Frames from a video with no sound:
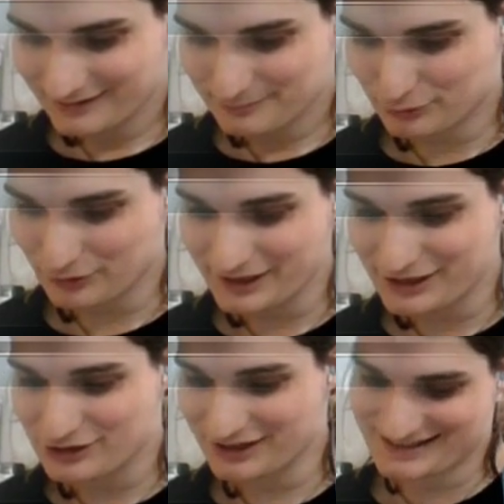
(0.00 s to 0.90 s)
pretty
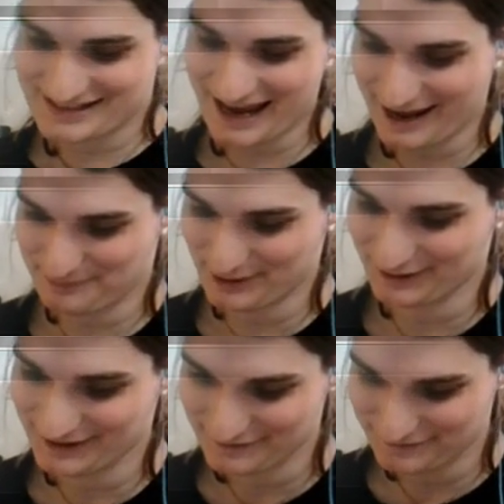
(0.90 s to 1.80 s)
good
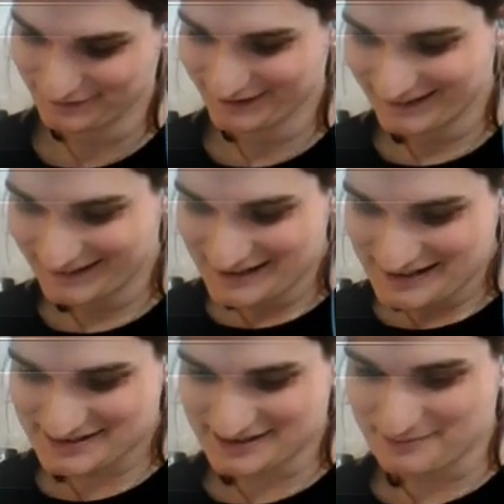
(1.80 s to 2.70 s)
example of
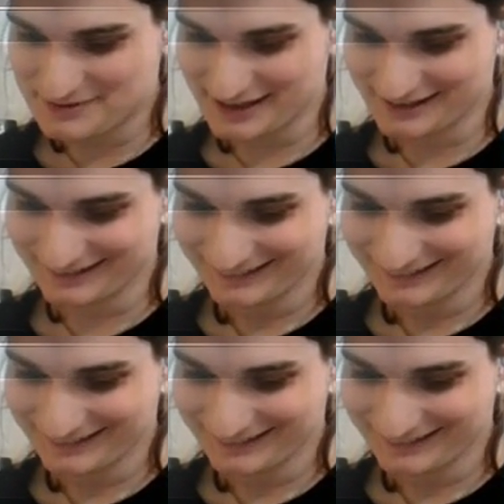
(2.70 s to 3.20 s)
something